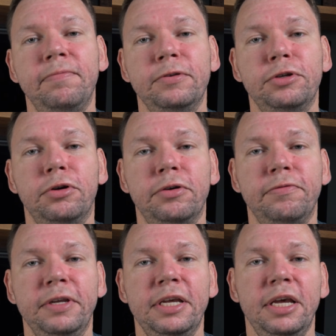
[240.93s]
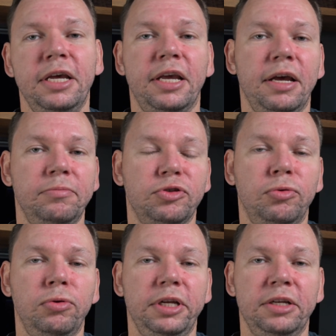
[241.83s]
photography comes
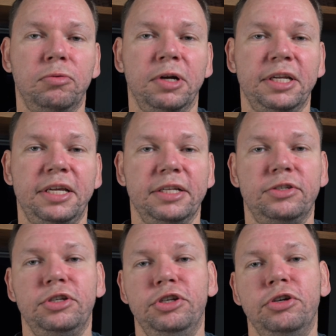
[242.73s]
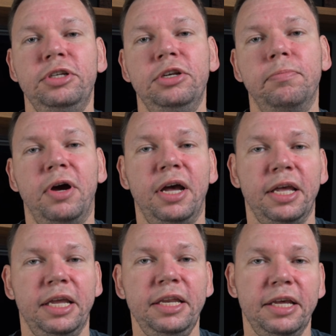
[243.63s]
all in one kit. So you don't need to buy
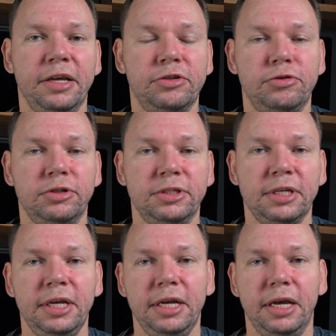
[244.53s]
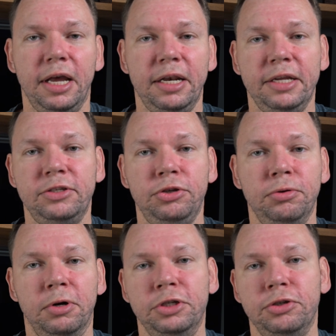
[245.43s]
any extras unless
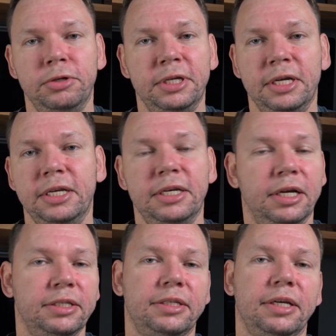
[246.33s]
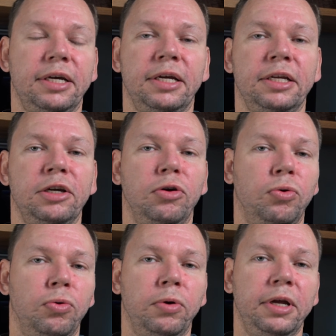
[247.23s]
you are doing night sky
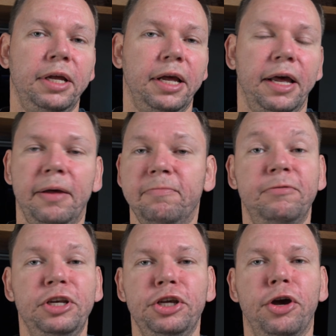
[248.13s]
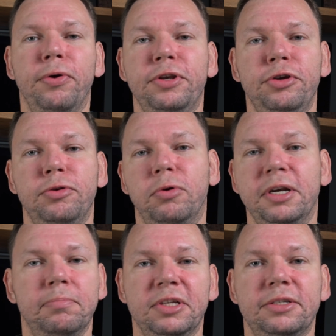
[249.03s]
or video and you'd want
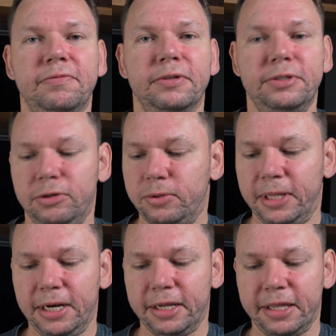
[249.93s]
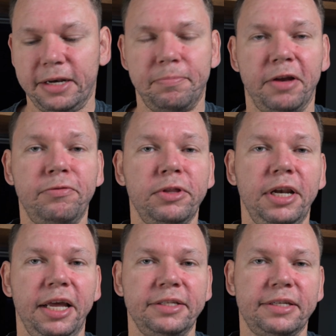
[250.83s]
a mist filter or something like that. But for the
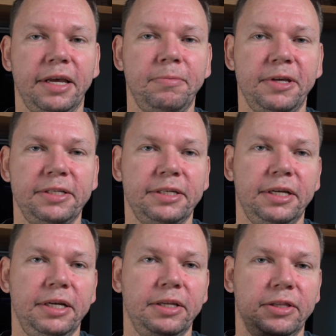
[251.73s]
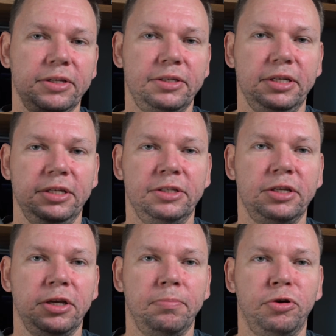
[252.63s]
landscape kit, this
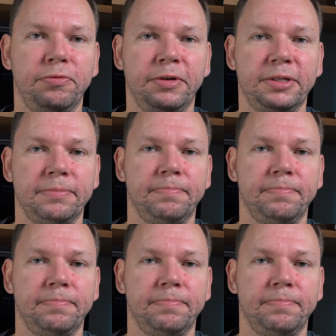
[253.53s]
is perfect.